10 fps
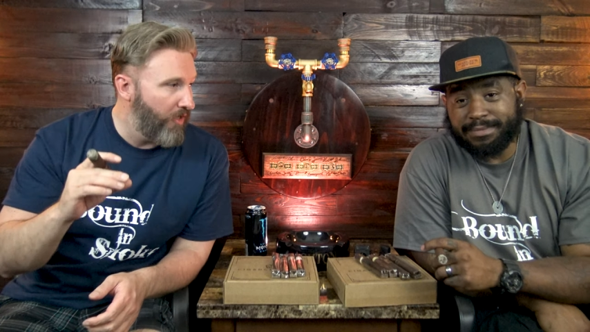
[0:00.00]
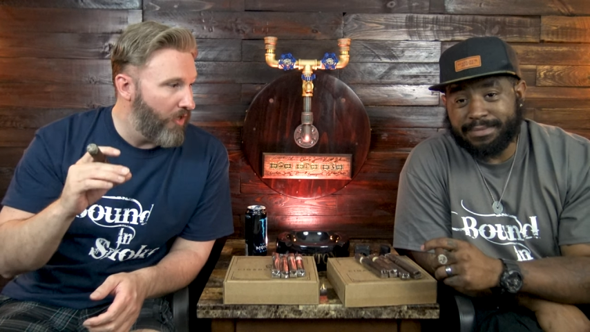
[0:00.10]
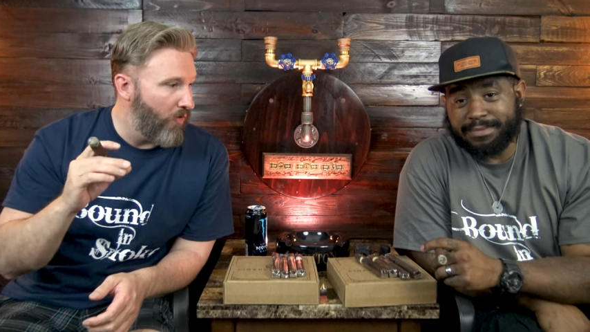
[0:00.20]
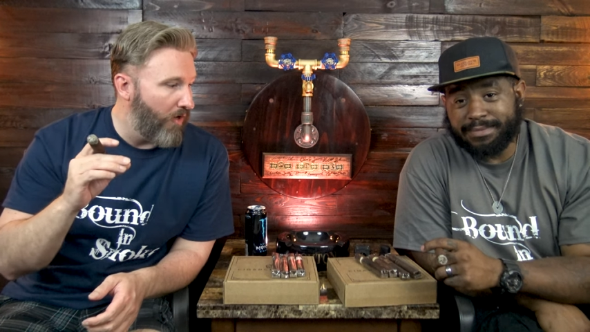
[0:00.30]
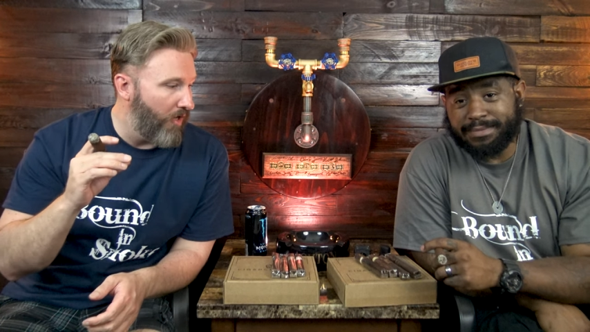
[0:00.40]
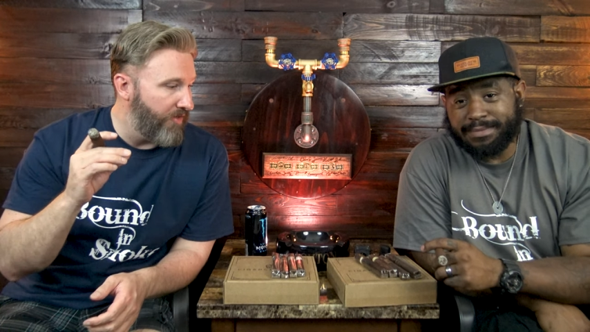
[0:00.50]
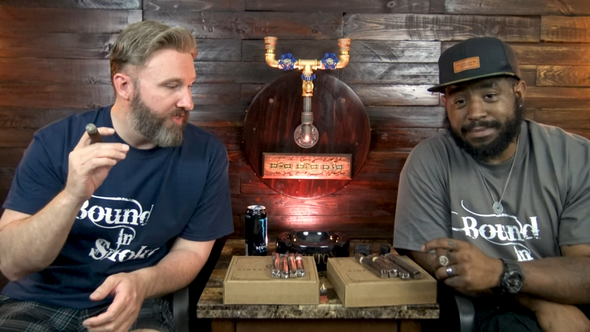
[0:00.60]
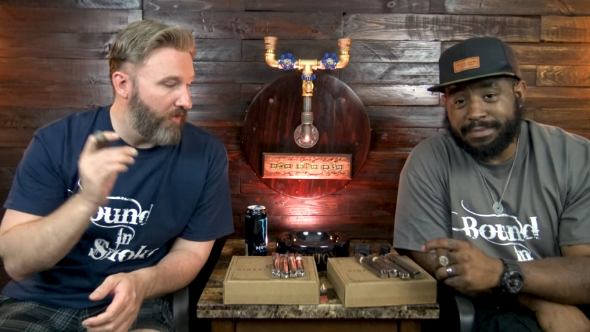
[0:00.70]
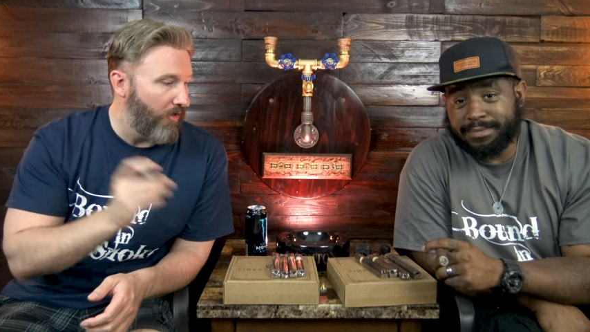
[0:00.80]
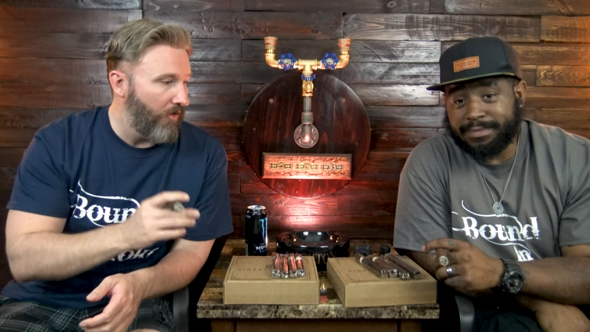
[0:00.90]
Speaker 1: to go on
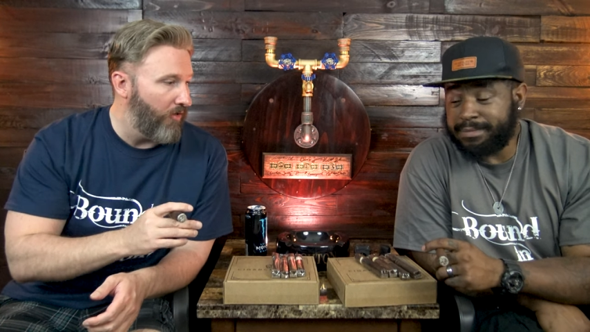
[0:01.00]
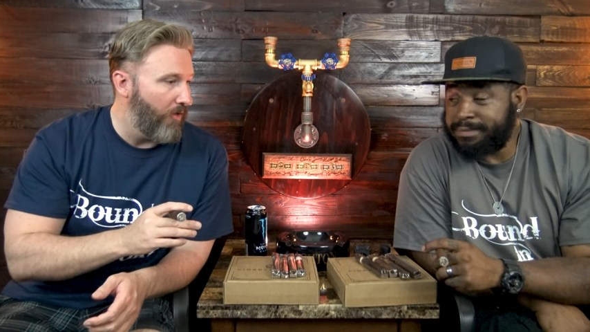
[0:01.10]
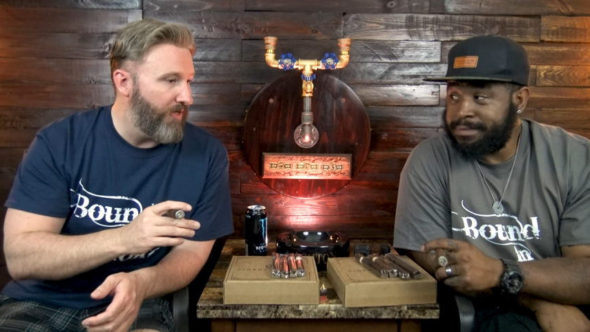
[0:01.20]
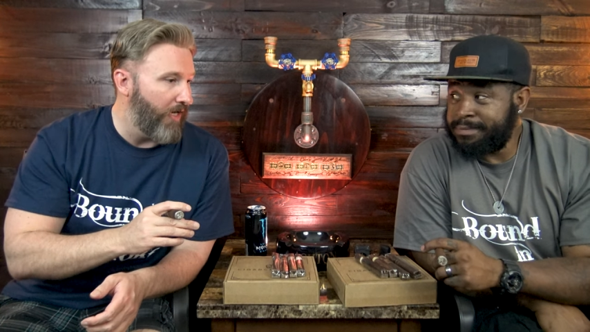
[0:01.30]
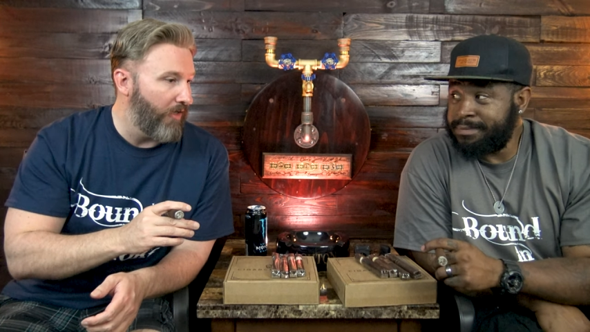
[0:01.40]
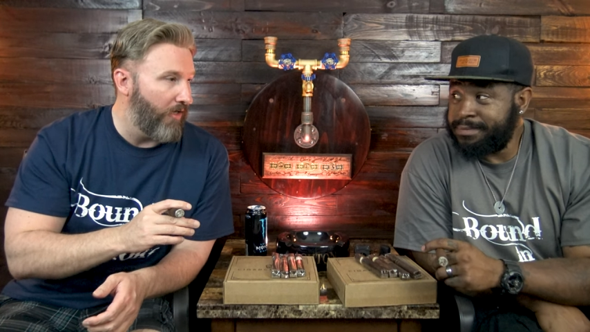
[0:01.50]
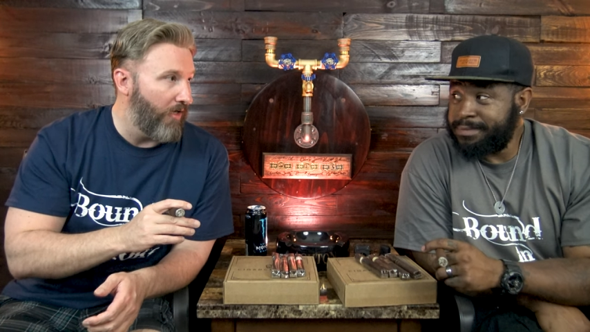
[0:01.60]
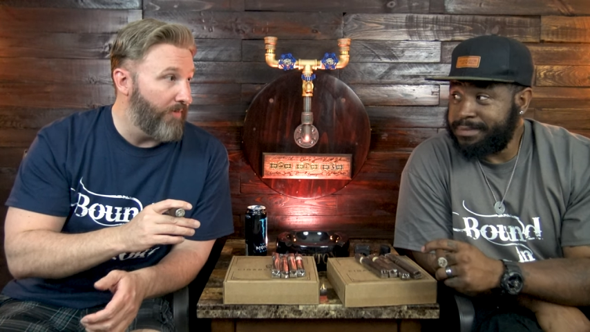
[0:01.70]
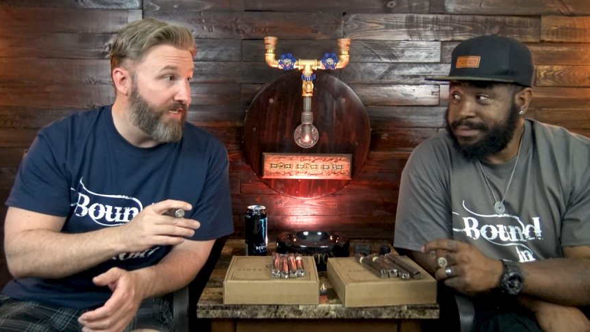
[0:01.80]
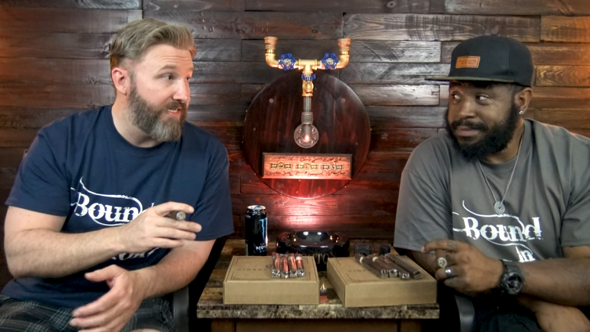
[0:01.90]

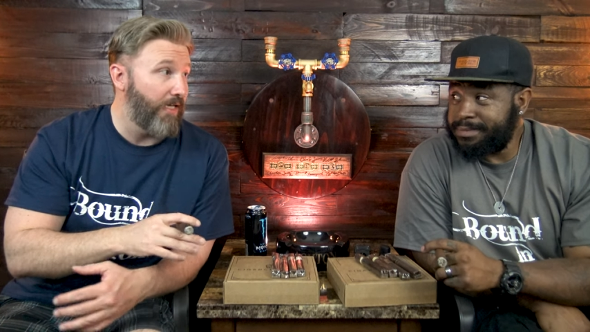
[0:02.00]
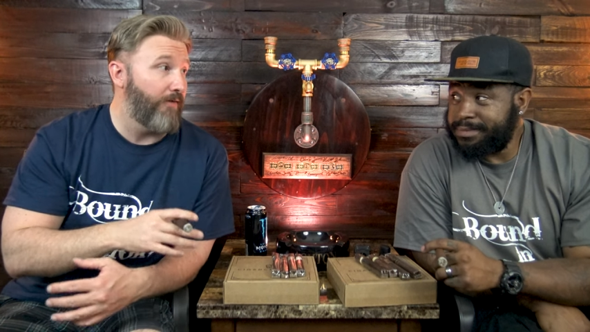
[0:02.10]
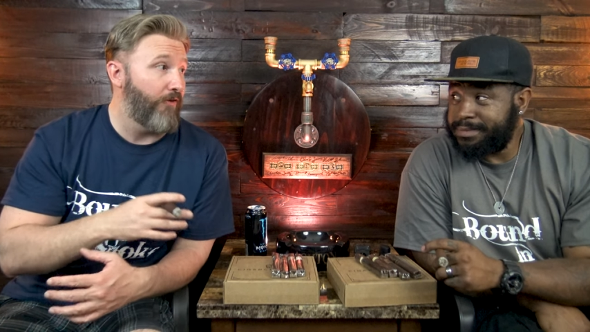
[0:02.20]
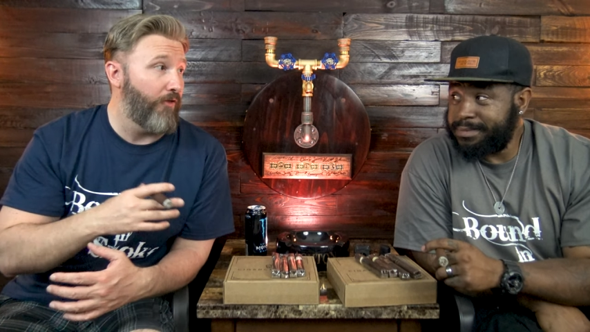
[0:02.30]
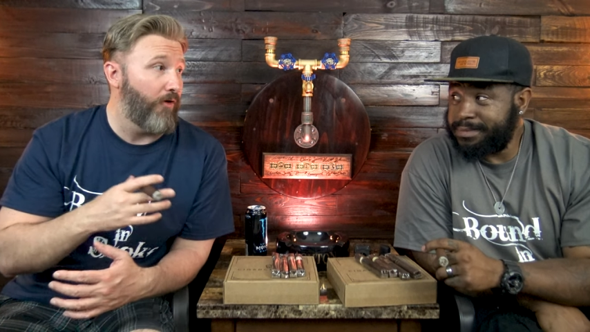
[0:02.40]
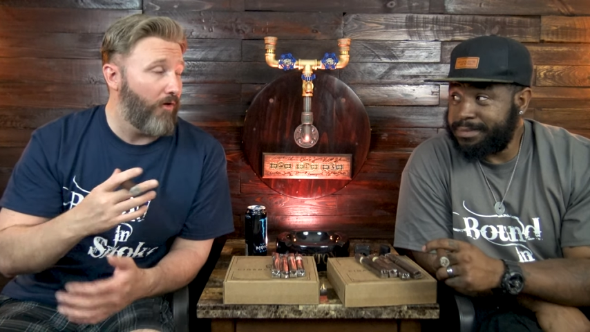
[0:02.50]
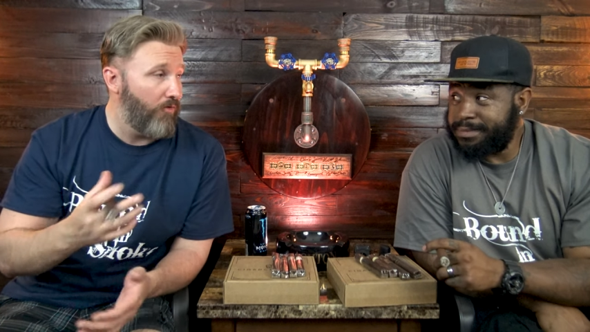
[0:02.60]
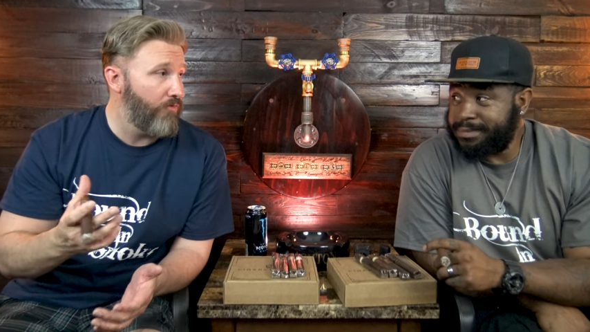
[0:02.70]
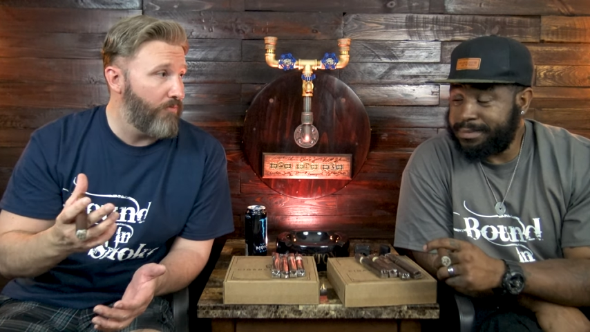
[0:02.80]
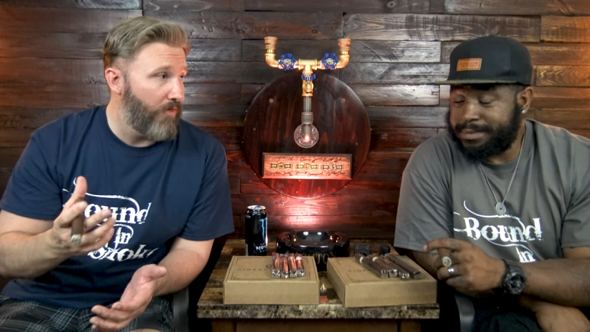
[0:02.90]
cigarclub.com and sign up for their
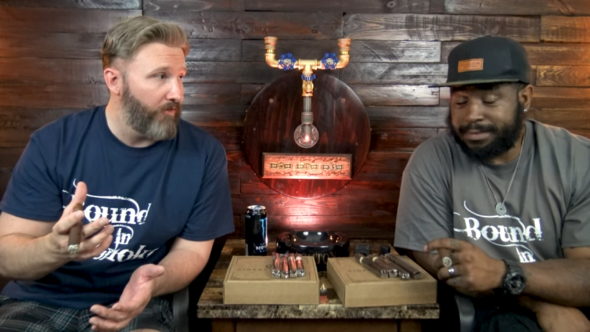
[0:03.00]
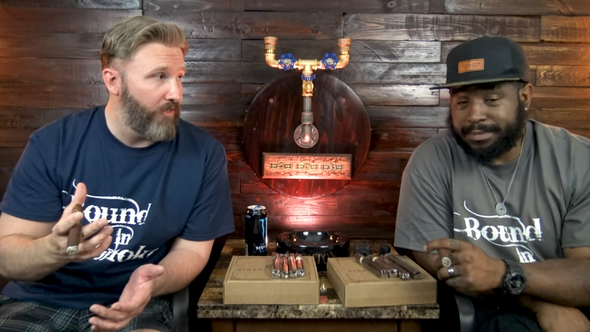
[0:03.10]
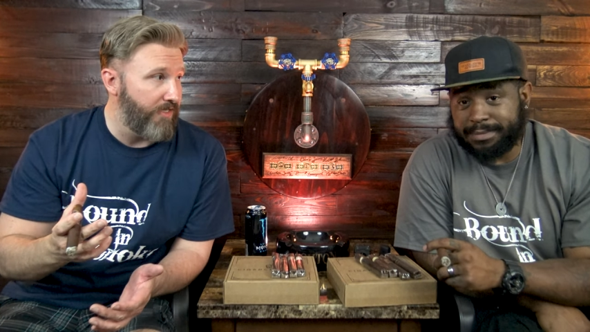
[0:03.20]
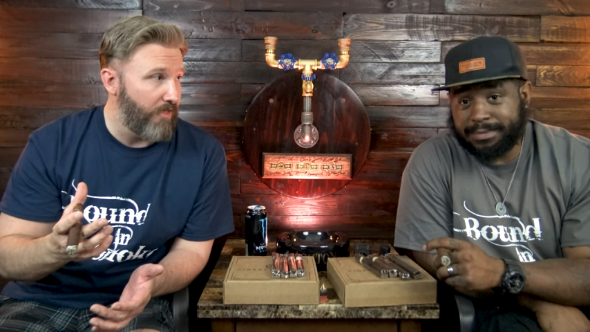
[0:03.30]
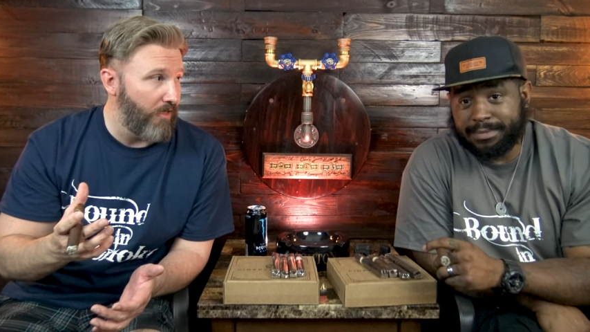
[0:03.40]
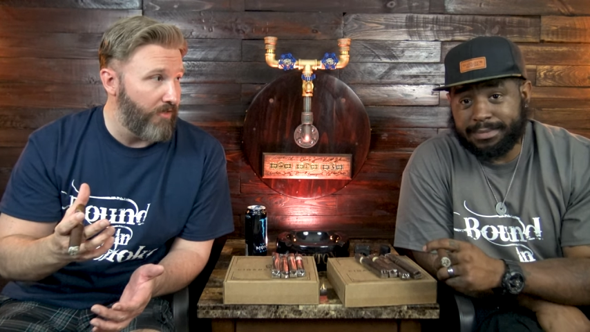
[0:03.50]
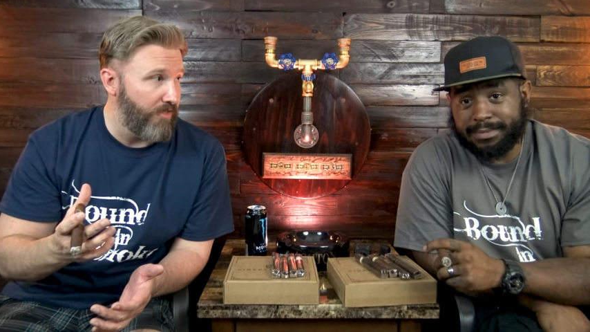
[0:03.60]
own monthly cigar